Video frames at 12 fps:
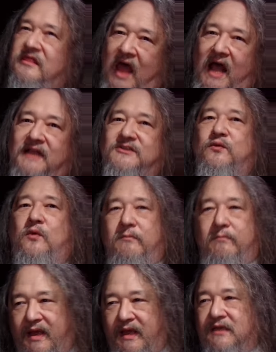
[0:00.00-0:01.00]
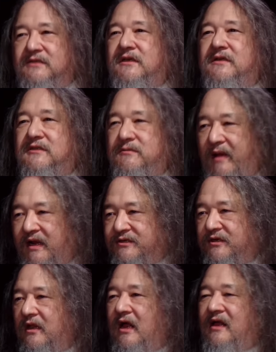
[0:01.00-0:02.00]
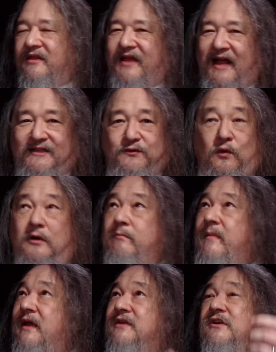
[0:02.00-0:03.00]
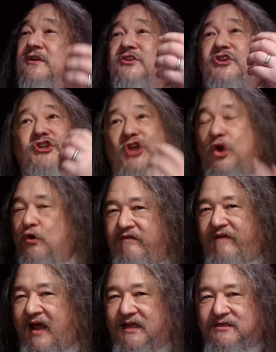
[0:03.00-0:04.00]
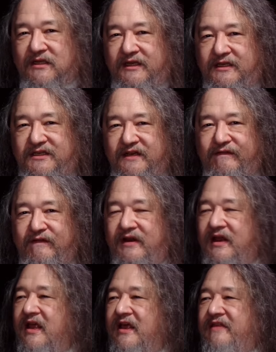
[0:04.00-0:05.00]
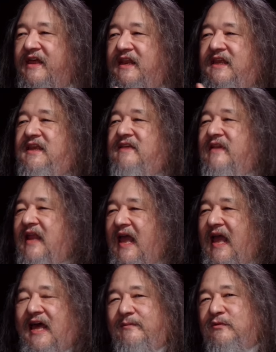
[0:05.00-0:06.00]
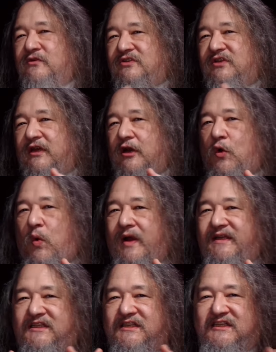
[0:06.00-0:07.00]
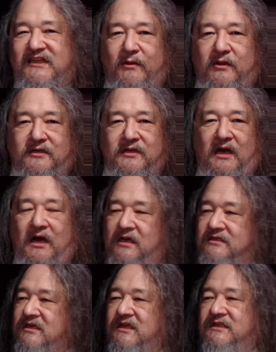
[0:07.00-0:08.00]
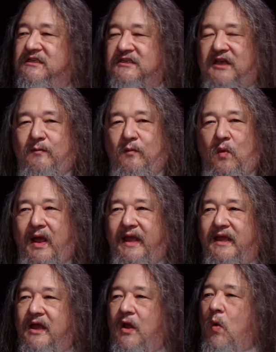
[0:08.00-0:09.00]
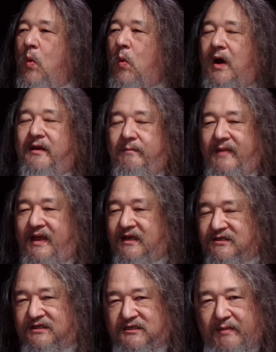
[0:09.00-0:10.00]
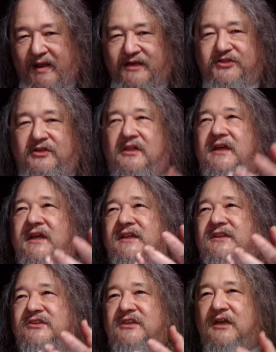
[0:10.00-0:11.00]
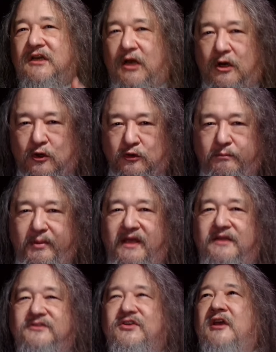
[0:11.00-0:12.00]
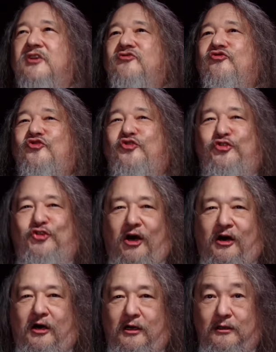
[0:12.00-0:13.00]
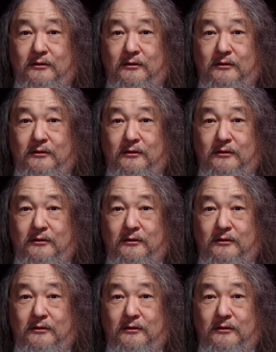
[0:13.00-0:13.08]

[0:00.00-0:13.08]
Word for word: That's what makes us special. That's what makes us so vastly different than even animals that are quite similar to us in some way. What makes us special? It's the code base. Duh.